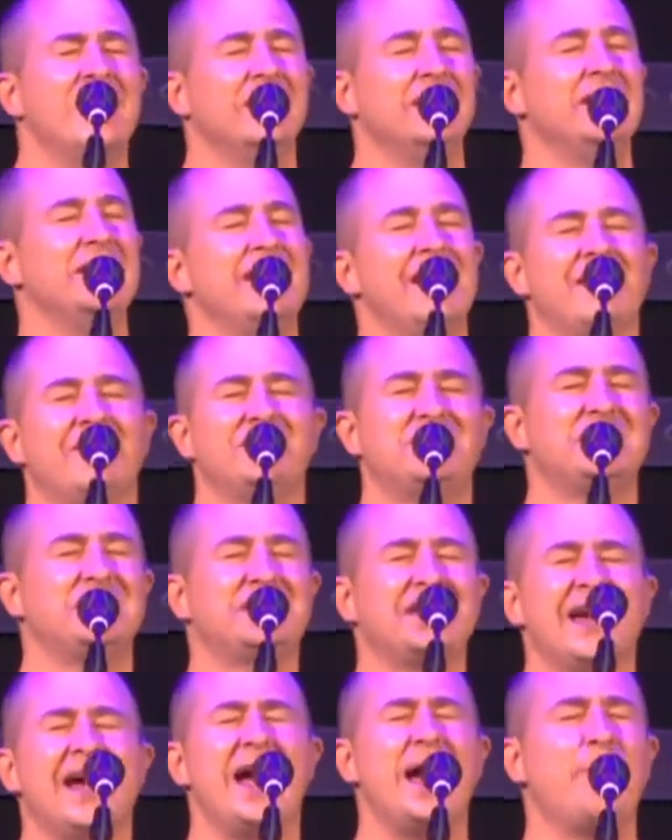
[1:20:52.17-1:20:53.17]
You never
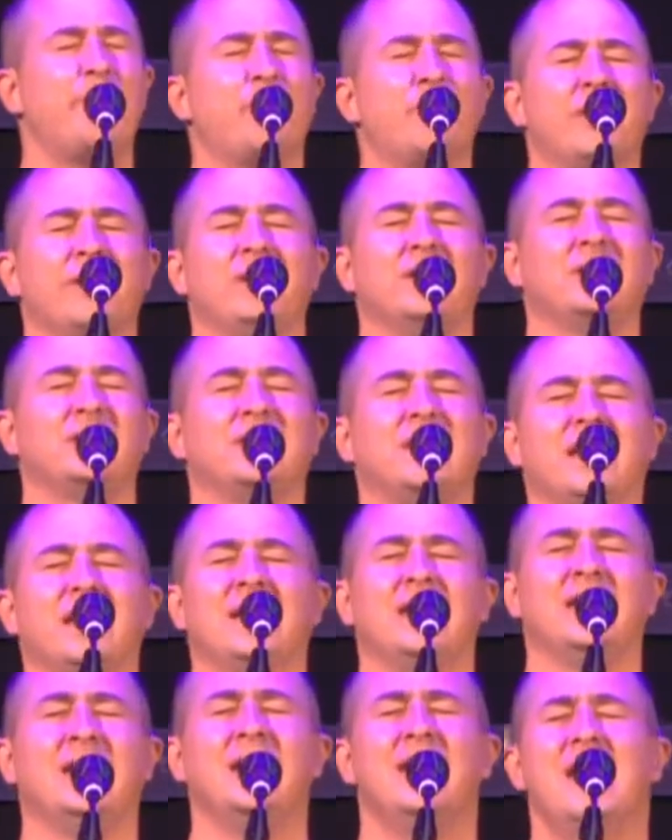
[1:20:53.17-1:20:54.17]
stop
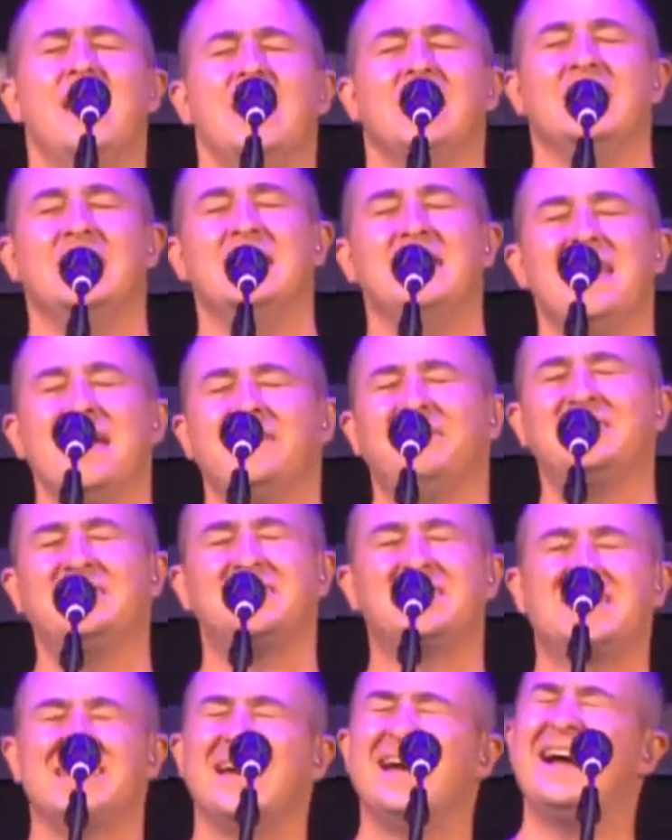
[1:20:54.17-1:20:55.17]
working, you never
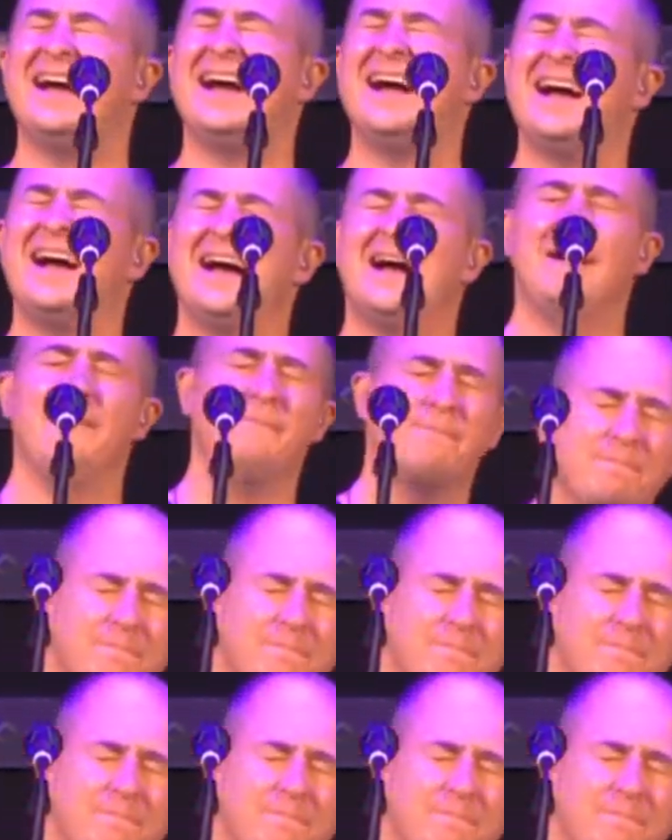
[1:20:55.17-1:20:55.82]
stop.